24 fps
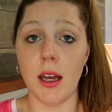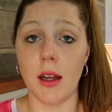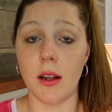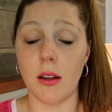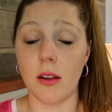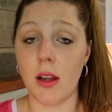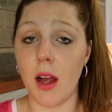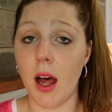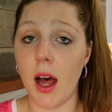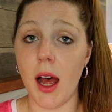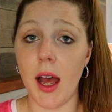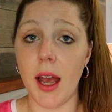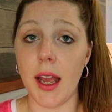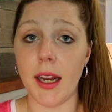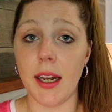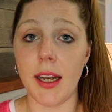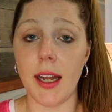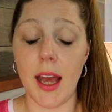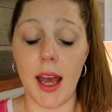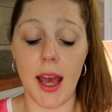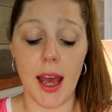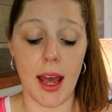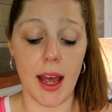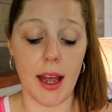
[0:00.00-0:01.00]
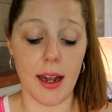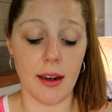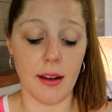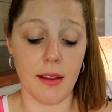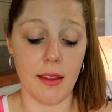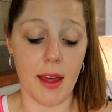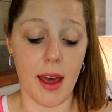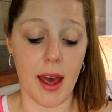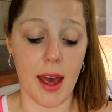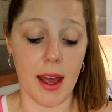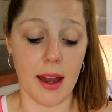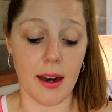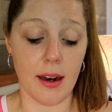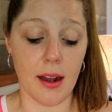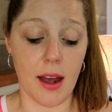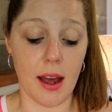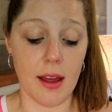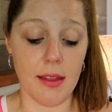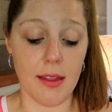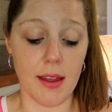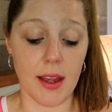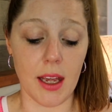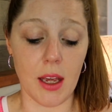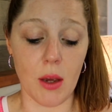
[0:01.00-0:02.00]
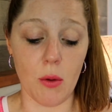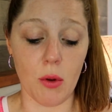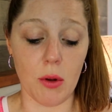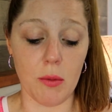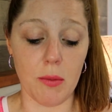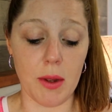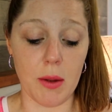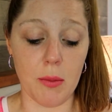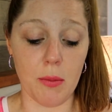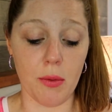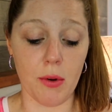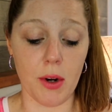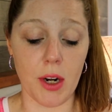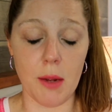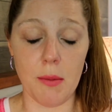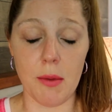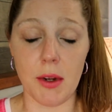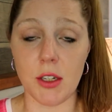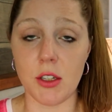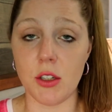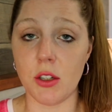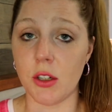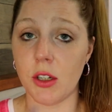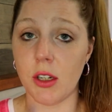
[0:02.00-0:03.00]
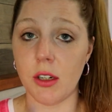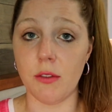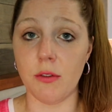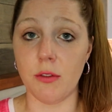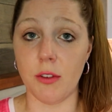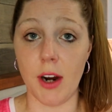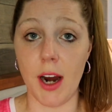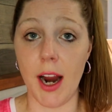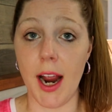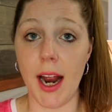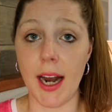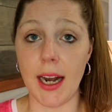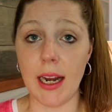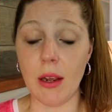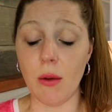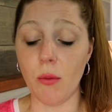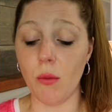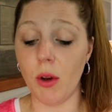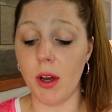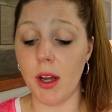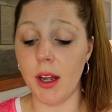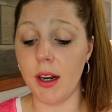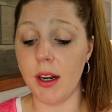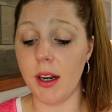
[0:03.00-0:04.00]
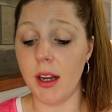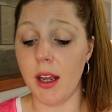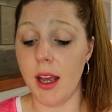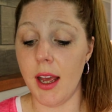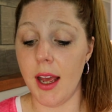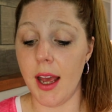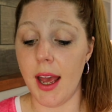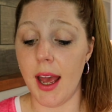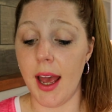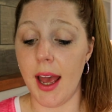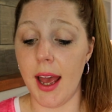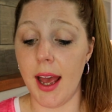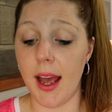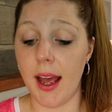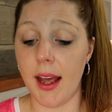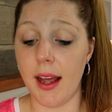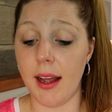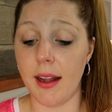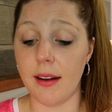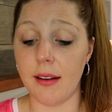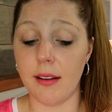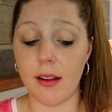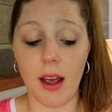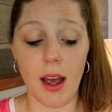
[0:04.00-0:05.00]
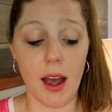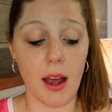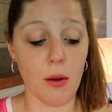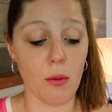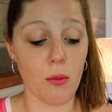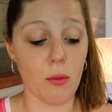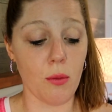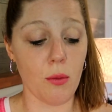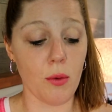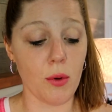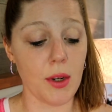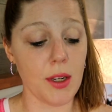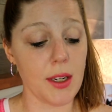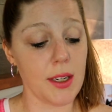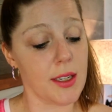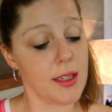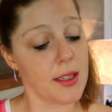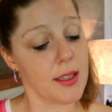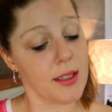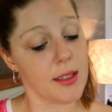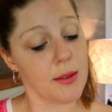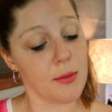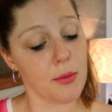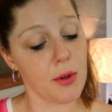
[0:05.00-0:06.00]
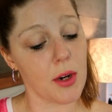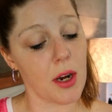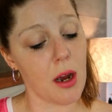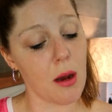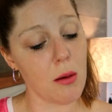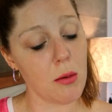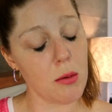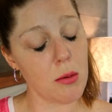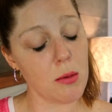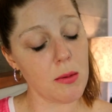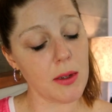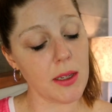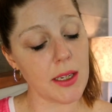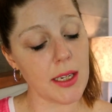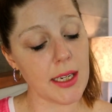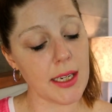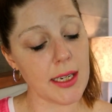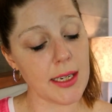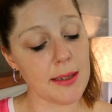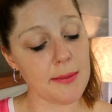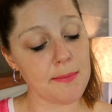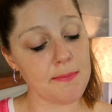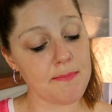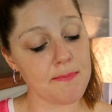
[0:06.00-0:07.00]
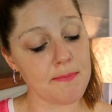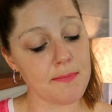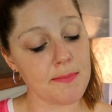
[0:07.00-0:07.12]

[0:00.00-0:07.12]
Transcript: line and that I think it would be pretty much good for anyone. And I would probably